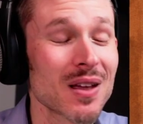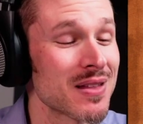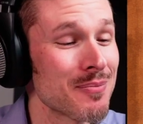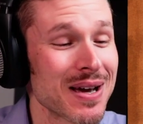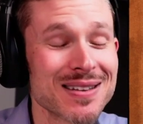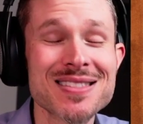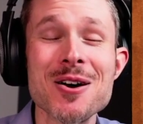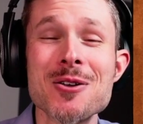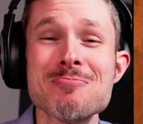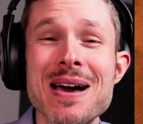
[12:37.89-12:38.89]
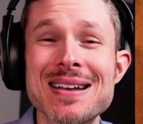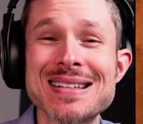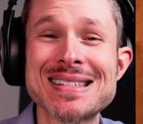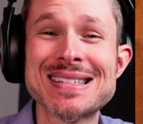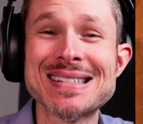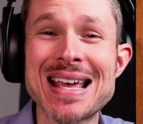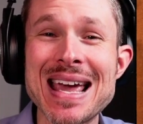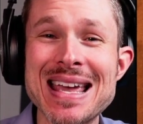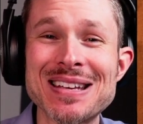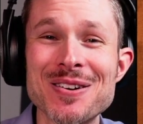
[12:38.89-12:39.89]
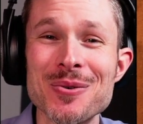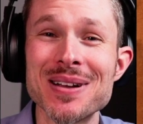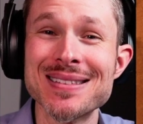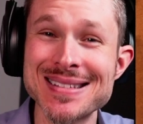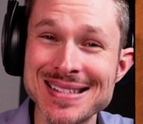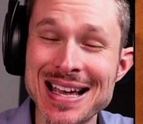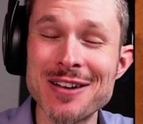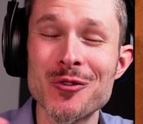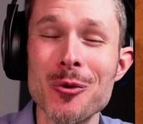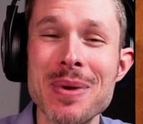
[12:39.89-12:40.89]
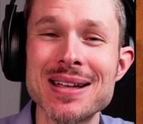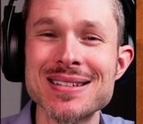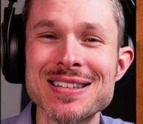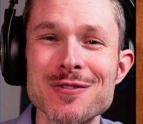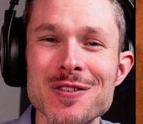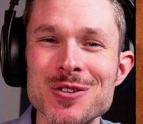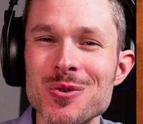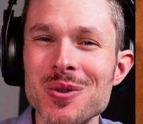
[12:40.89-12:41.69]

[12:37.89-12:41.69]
They might have thought about it and says, hey, you know what, this is kind of a romantic individual.